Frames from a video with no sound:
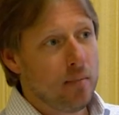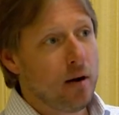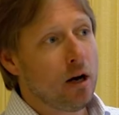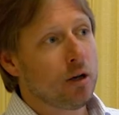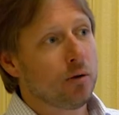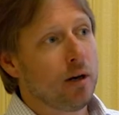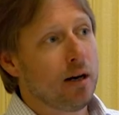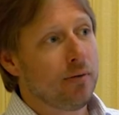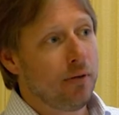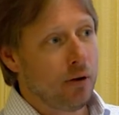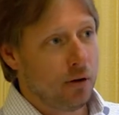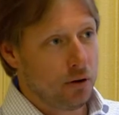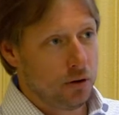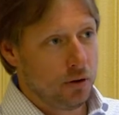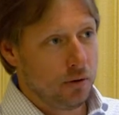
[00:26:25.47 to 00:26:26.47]
Ameritrade
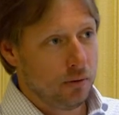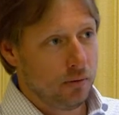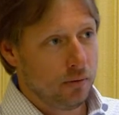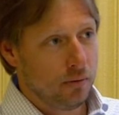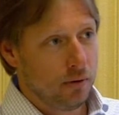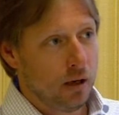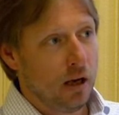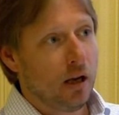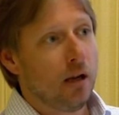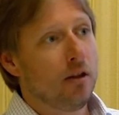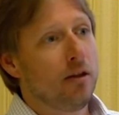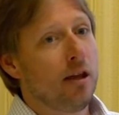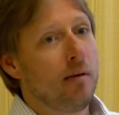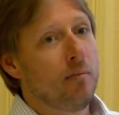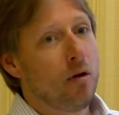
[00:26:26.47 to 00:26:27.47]
first,
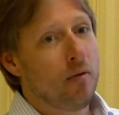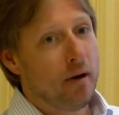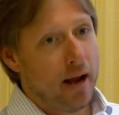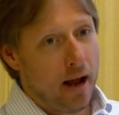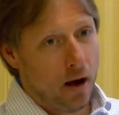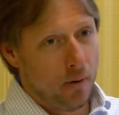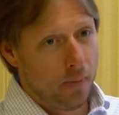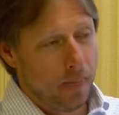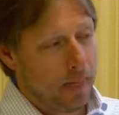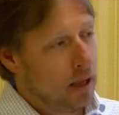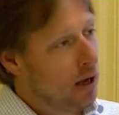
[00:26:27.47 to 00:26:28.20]
then move it out.